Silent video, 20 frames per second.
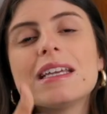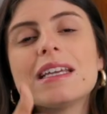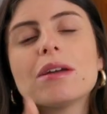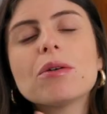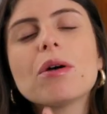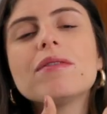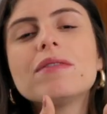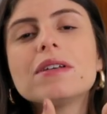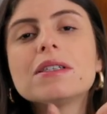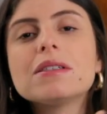
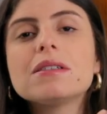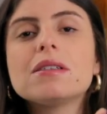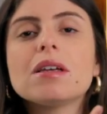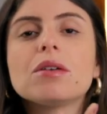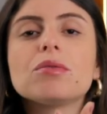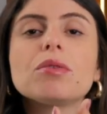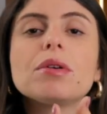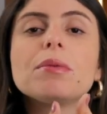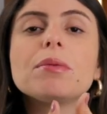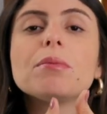
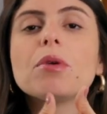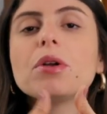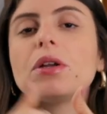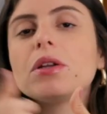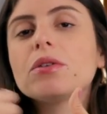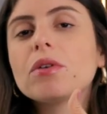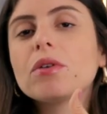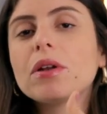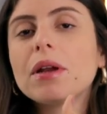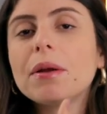continue with
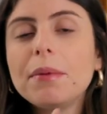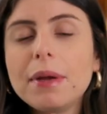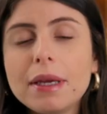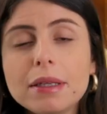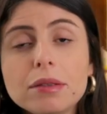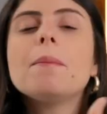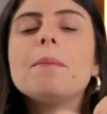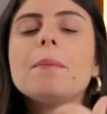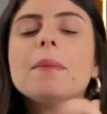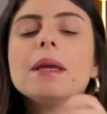
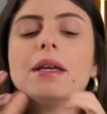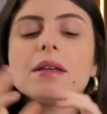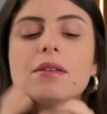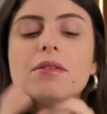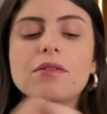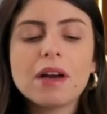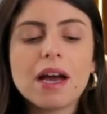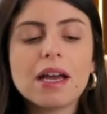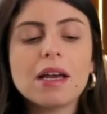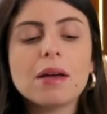monitoring. But
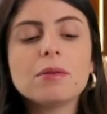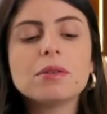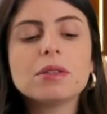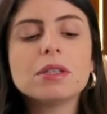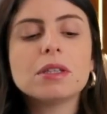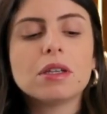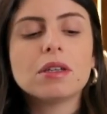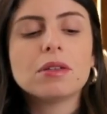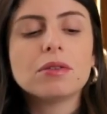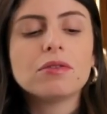if I
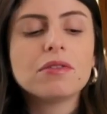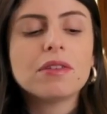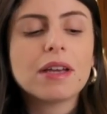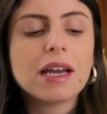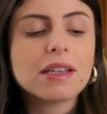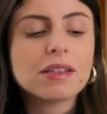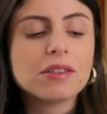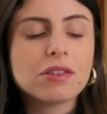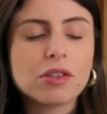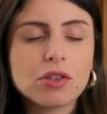observe
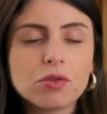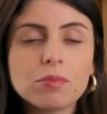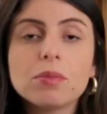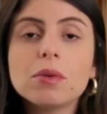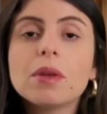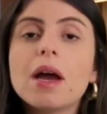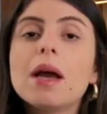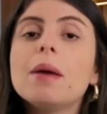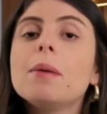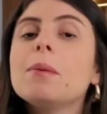that a new
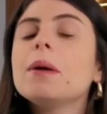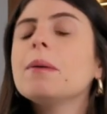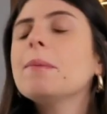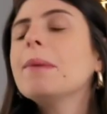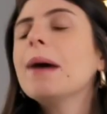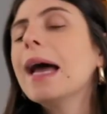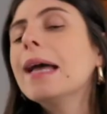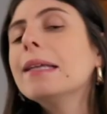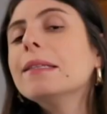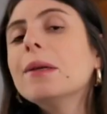problem
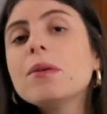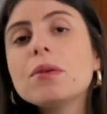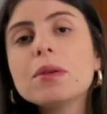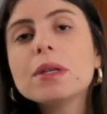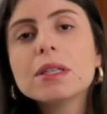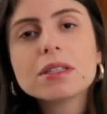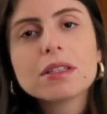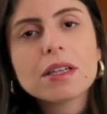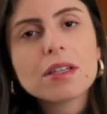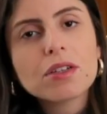has
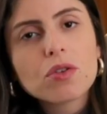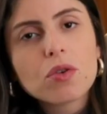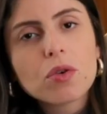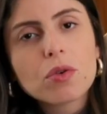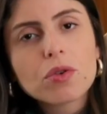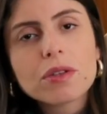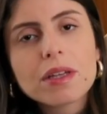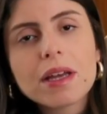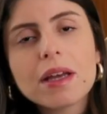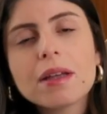arisen
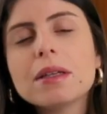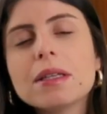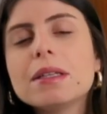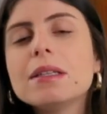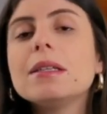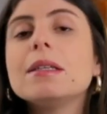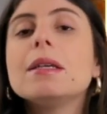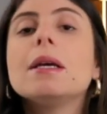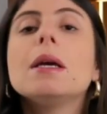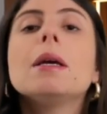or there is
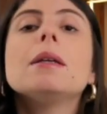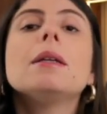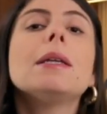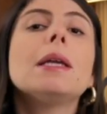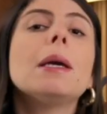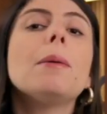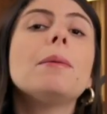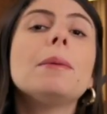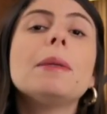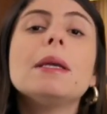still
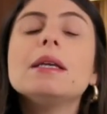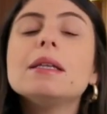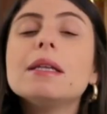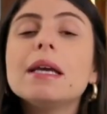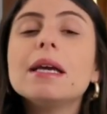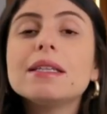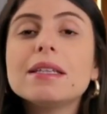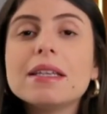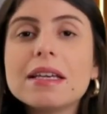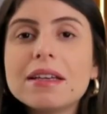something
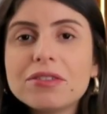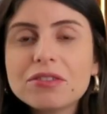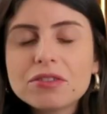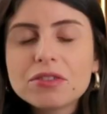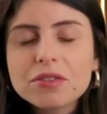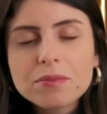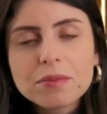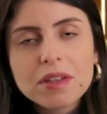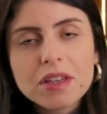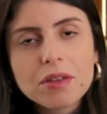that needs
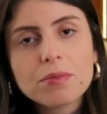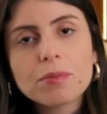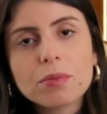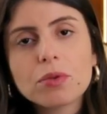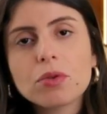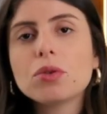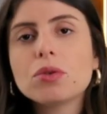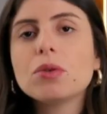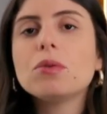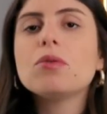to be
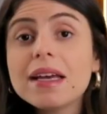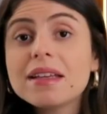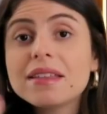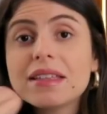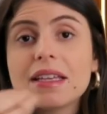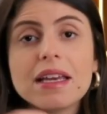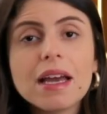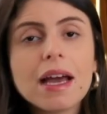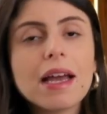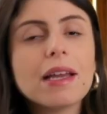improved,
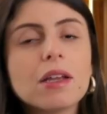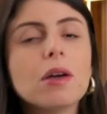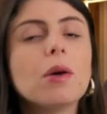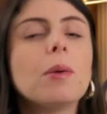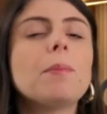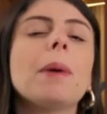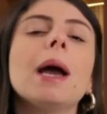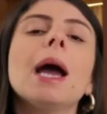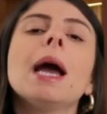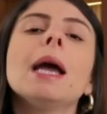then I go
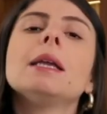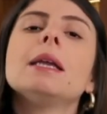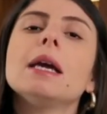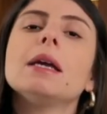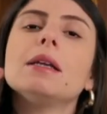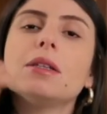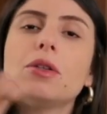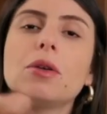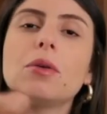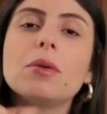back
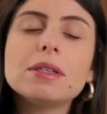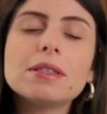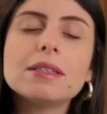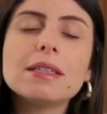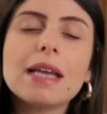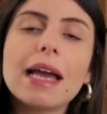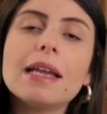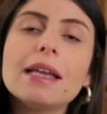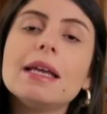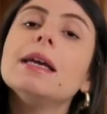and do a
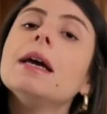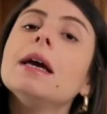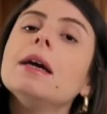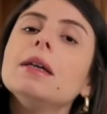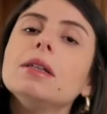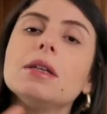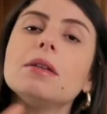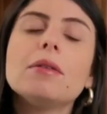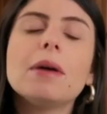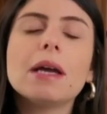second
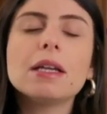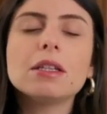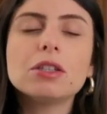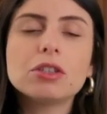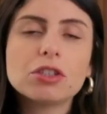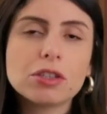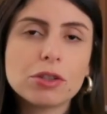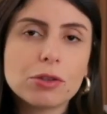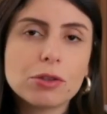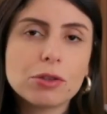intervention.